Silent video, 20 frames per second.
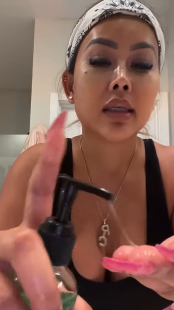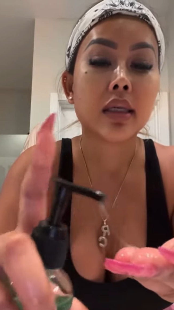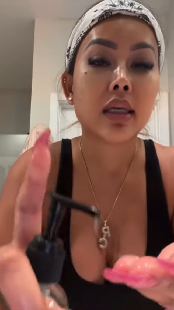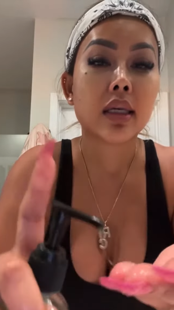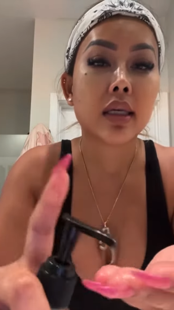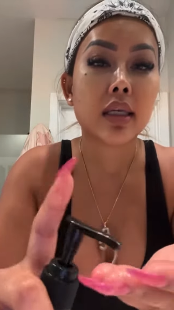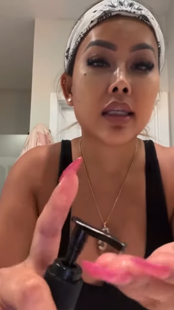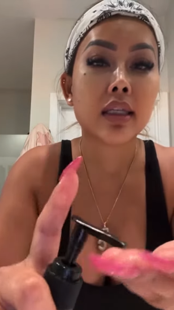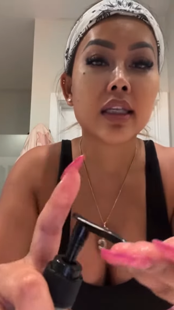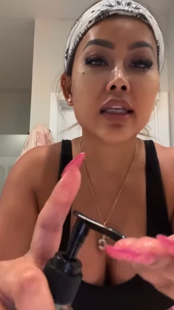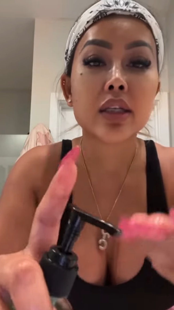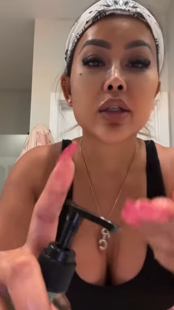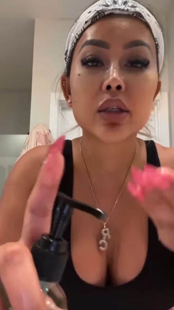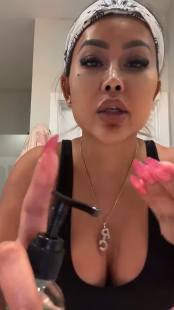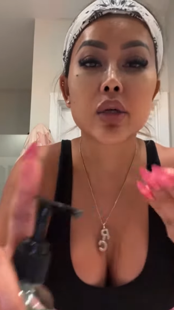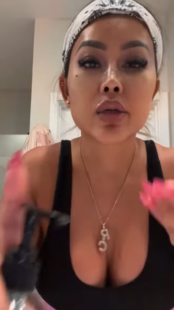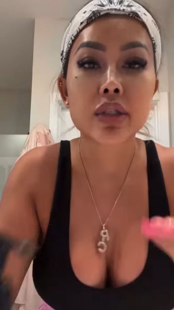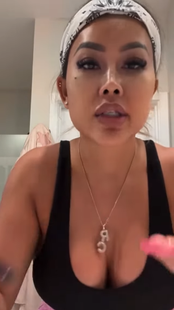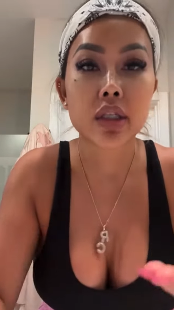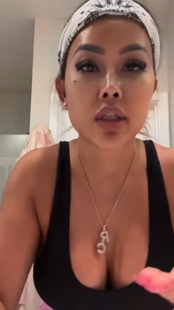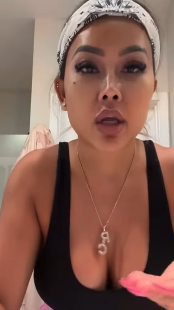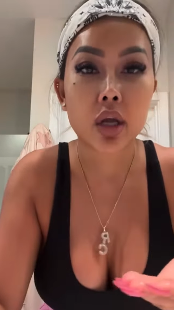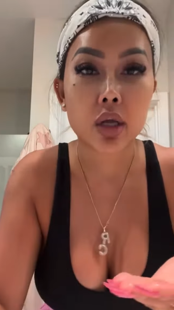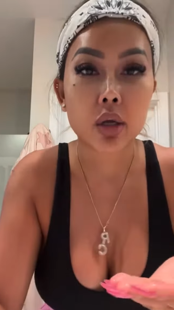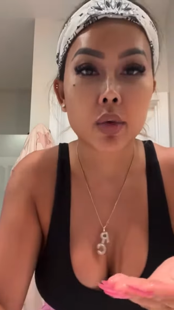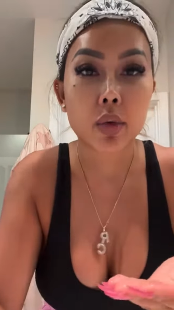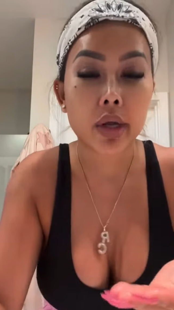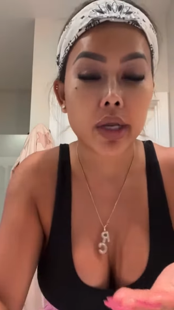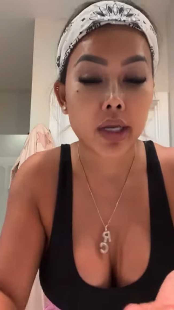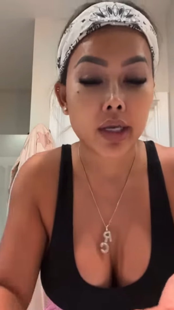A little goes a
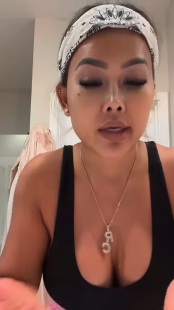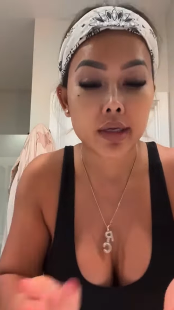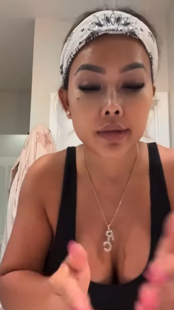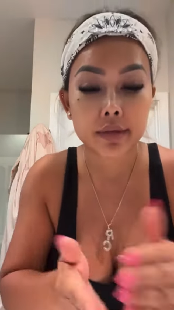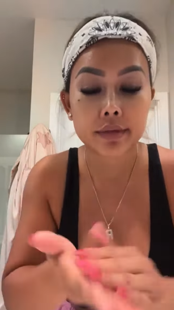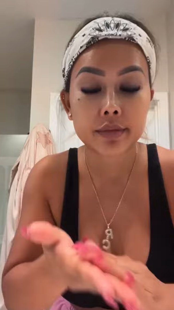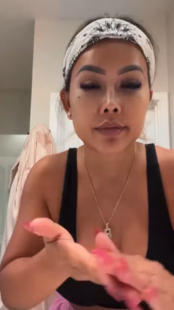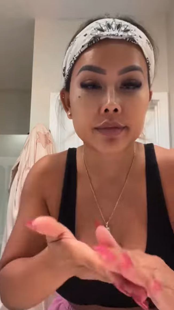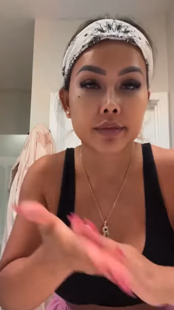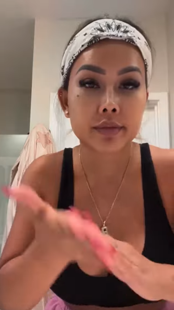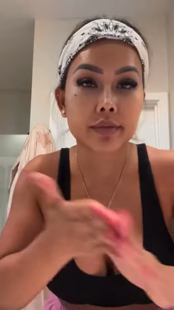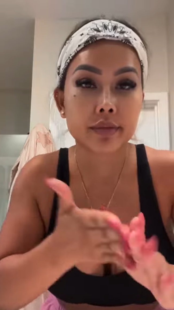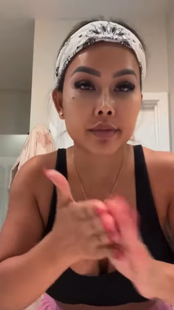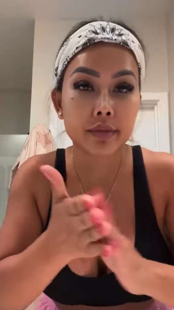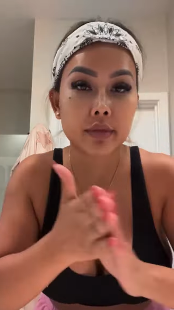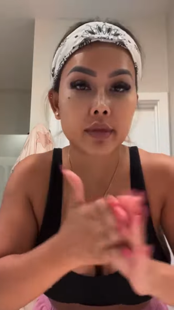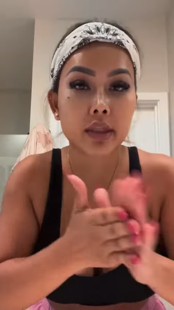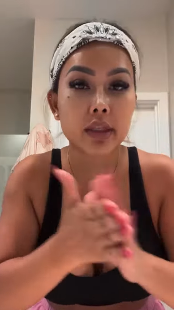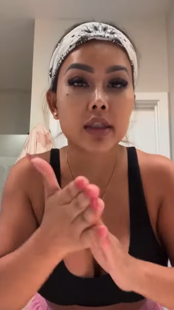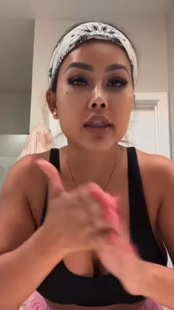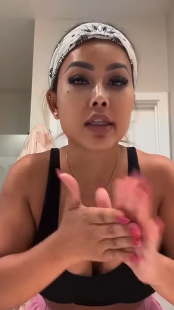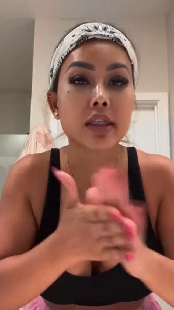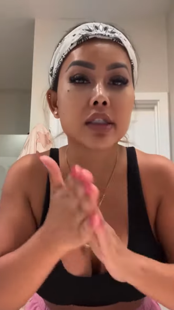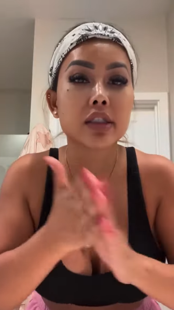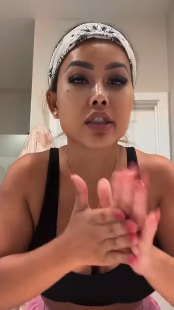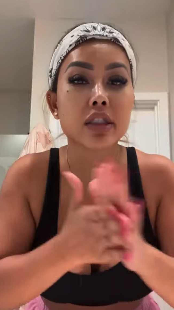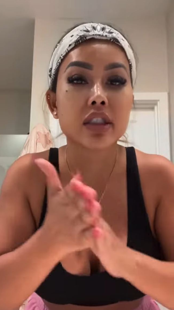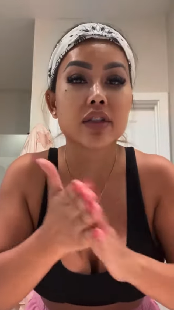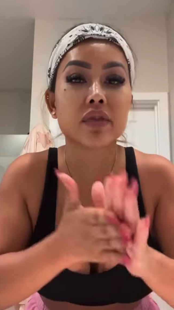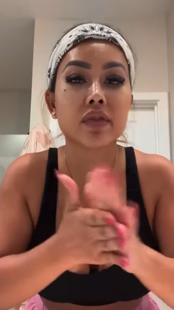long way. And then it
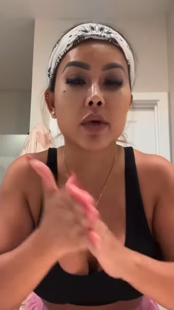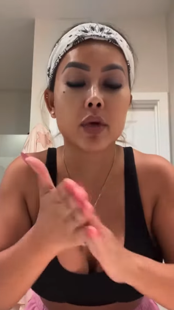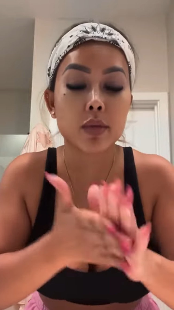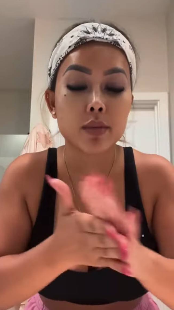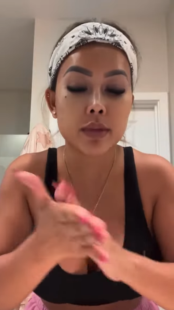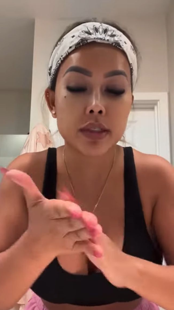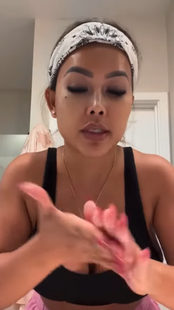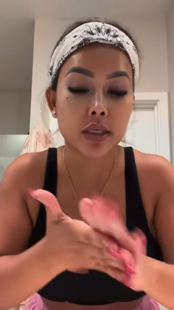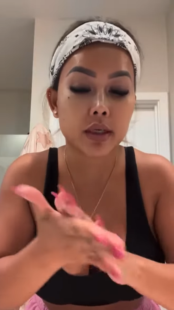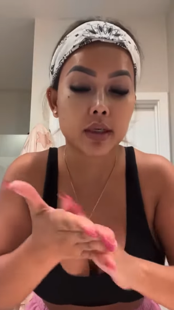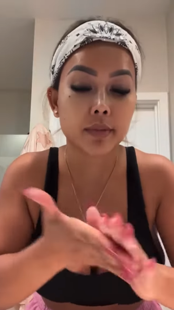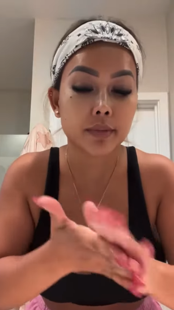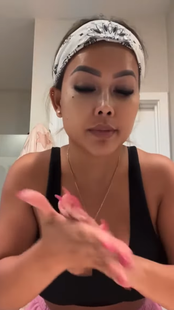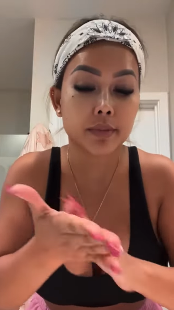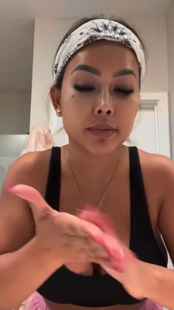just foams up.